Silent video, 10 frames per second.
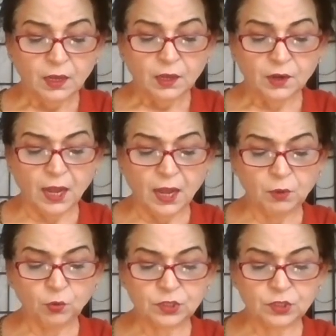Ram
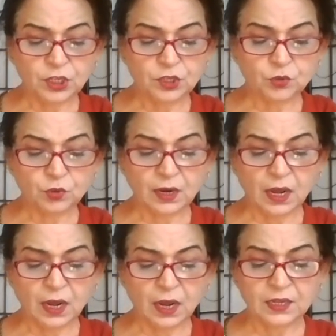looked into her
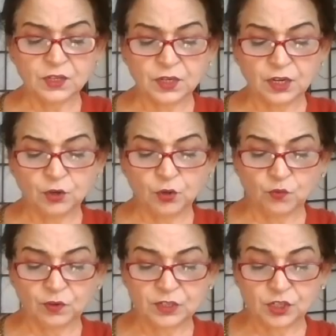eyes and knew what
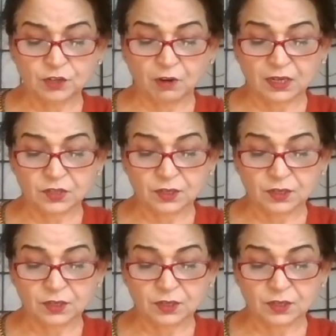she was.